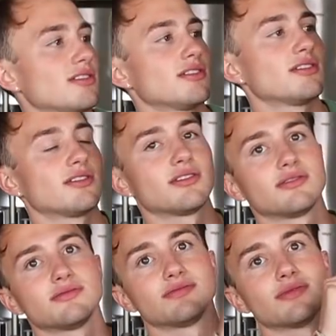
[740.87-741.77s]

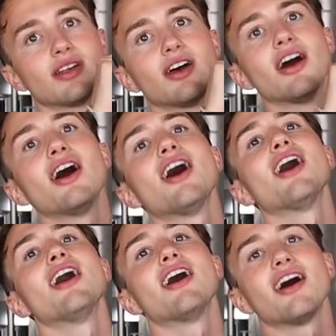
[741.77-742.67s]
Arrowhead,
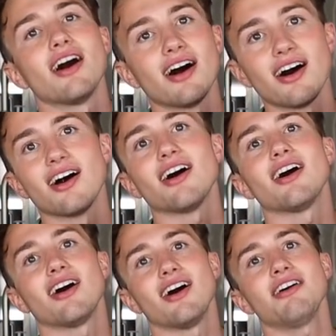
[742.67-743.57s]
Colorado Springs or
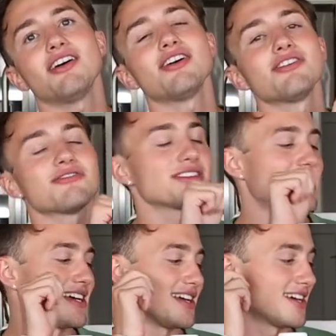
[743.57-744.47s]
something. Oh,
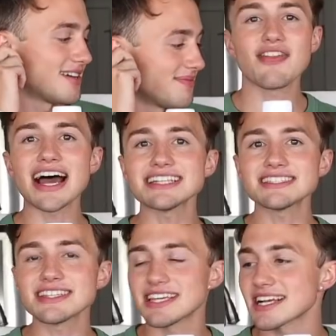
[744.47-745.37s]
yeah. That's
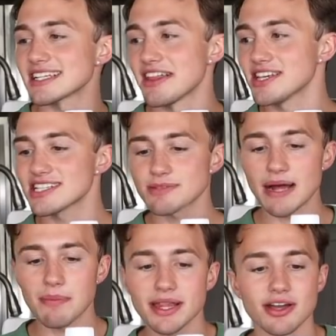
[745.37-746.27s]
the thing is that this is
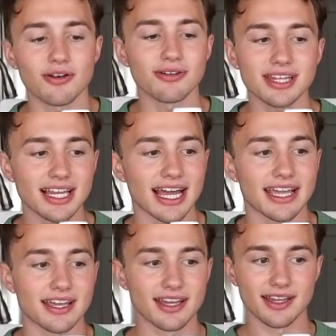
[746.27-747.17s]
probably only like
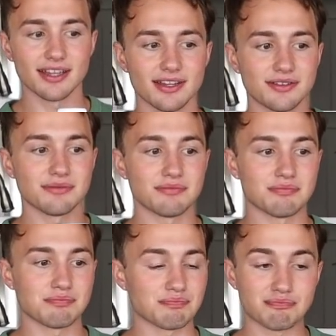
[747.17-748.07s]

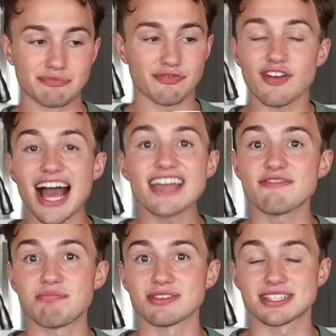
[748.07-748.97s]

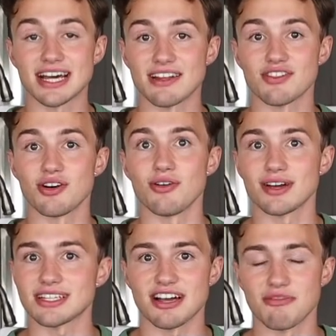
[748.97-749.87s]
5% of the whole
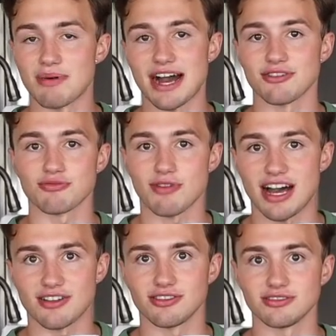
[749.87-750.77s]
entire bottled
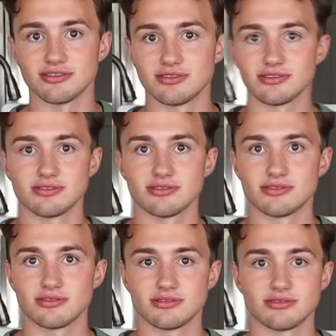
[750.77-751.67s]
water
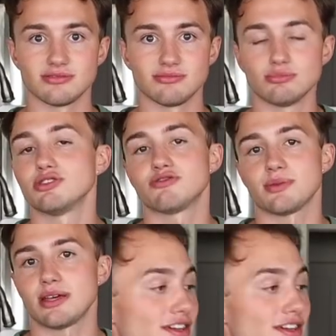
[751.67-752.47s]
movement.